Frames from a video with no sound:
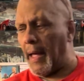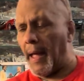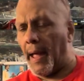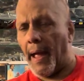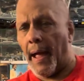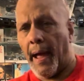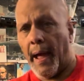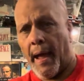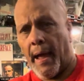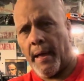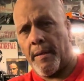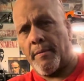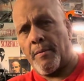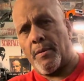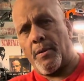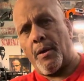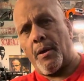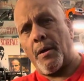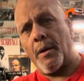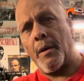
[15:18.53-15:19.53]

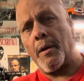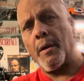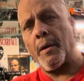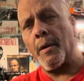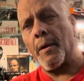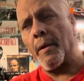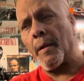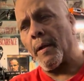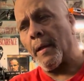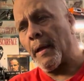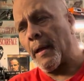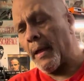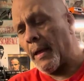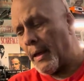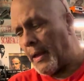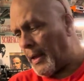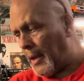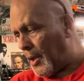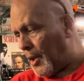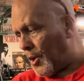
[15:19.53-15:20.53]
And
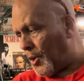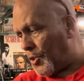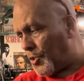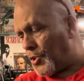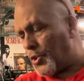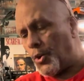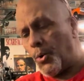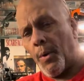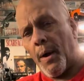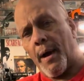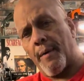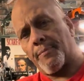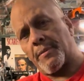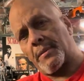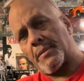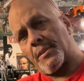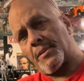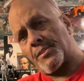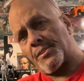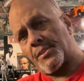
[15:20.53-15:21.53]
you have to
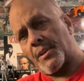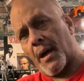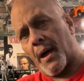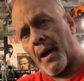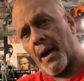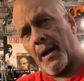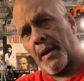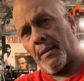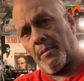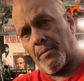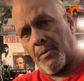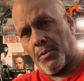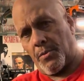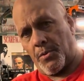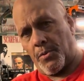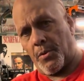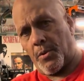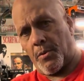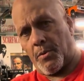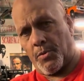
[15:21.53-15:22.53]
decide.
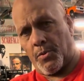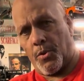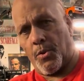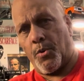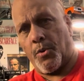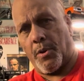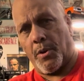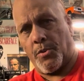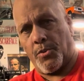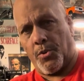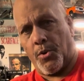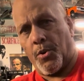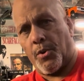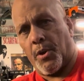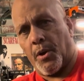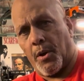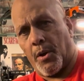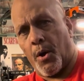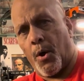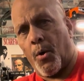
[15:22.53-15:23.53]
You
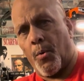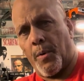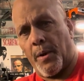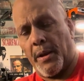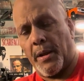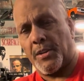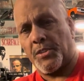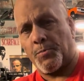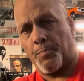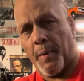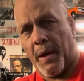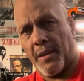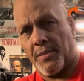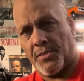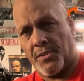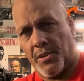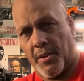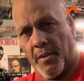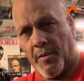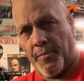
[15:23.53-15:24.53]
can go
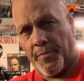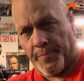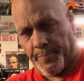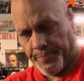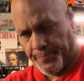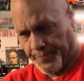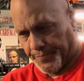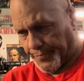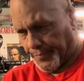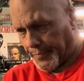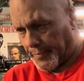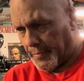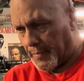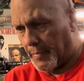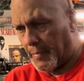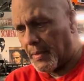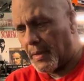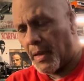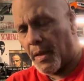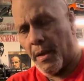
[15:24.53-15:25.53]
inexpensive
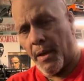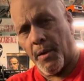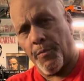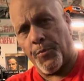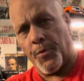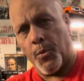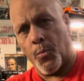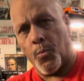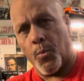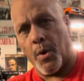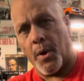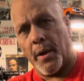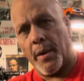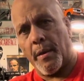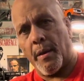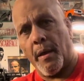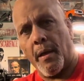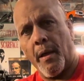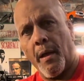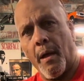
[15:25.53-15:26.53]
if you
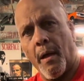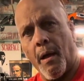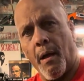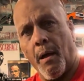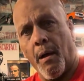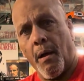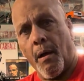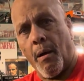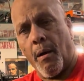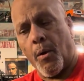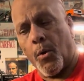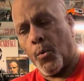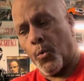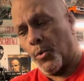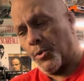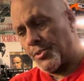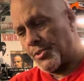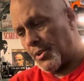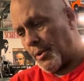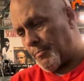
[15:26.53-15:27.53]
want,
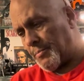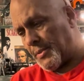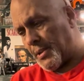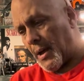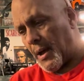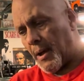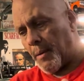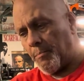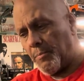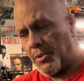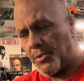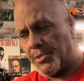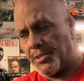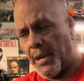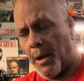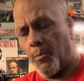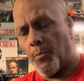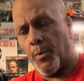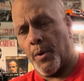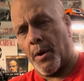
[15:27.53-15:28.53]
or sometimes you
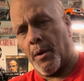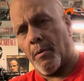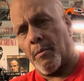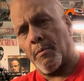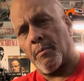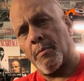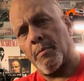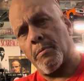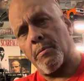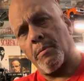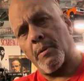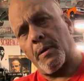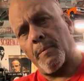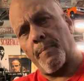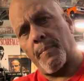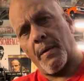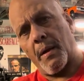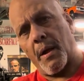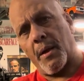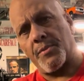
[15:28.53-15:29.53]
say, well,
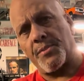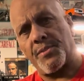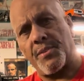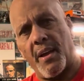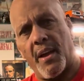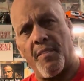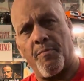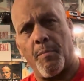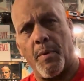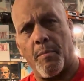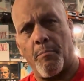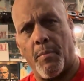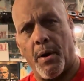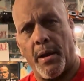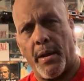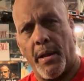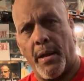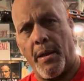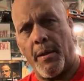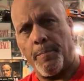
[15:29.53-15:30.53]
I'll save my
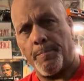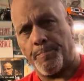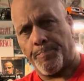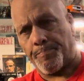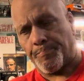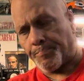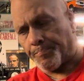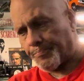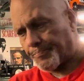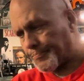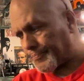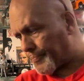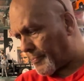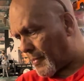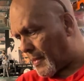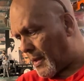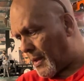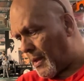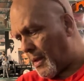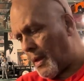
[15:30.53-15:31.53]
money
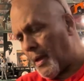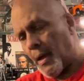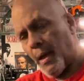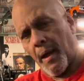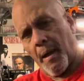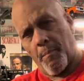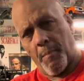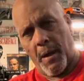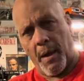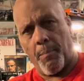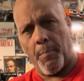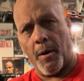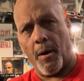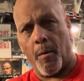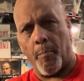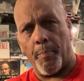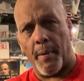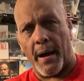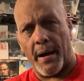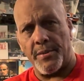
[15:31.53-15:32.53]
and maybe
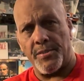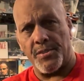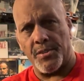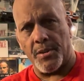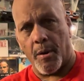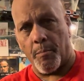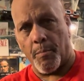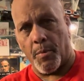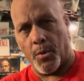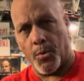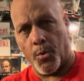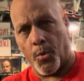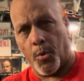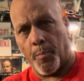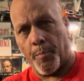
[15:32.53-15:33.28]
I'll buy something a little